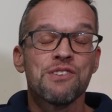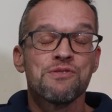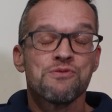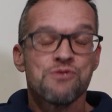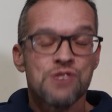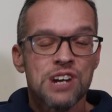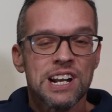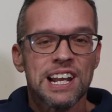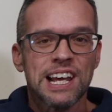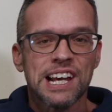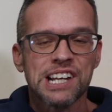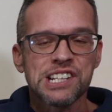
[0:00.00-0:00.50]

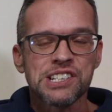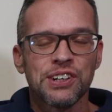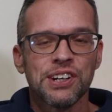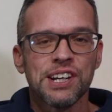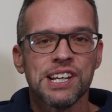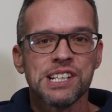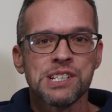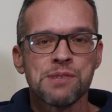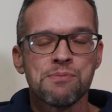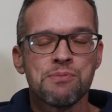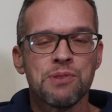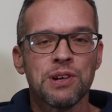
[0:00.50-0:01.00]
Really
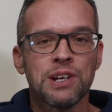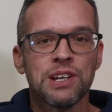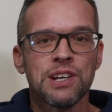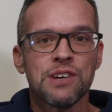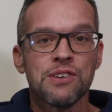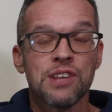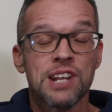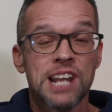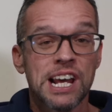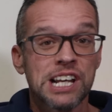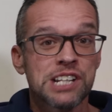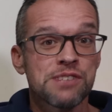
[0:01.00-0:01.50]
excited to bring you
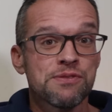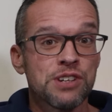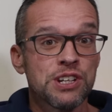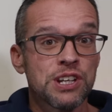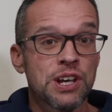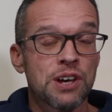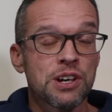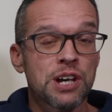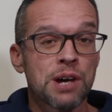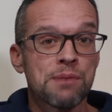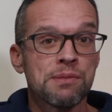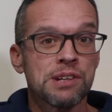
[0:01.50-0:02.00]
the next
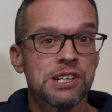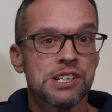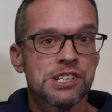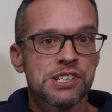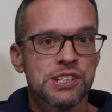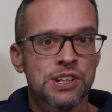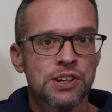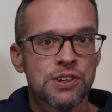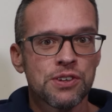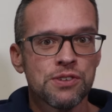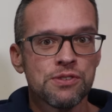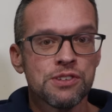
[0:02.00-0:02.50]
video coming
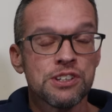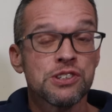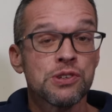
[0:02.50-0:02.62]
soon.